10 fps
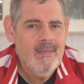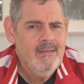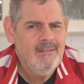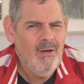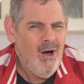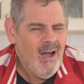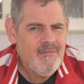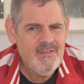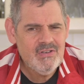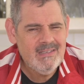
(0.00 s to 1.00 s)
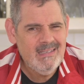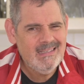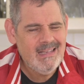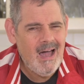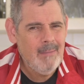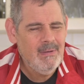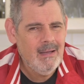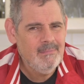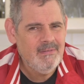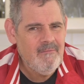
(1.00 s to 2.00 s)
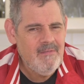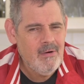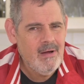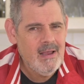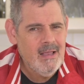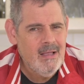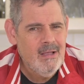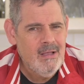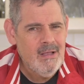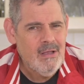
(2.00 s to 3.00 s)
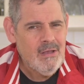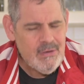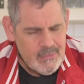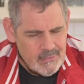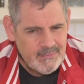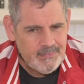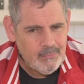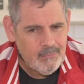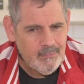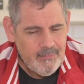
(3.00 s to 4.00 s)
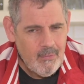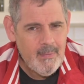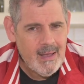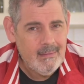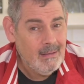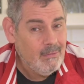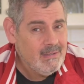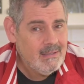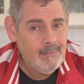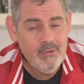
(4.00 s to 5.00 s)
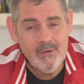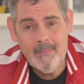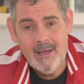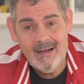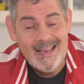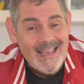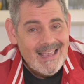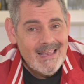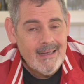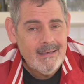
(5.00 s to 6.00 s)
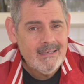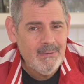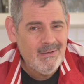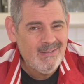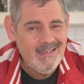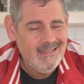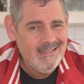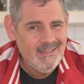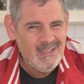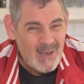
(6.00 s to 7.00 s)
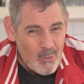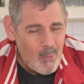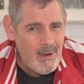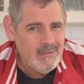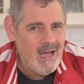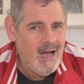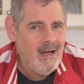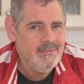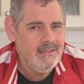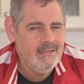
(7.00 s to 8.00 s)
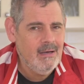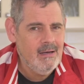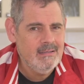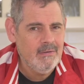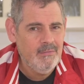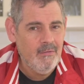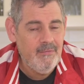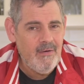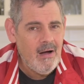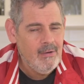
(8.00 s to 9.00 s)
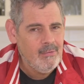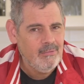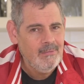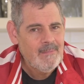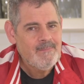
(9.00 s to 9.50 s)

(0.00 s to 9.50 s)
So high efficiency star becomes a very useful format. And the reason I'm talking about it here is because it essentially almost halves the size of your files.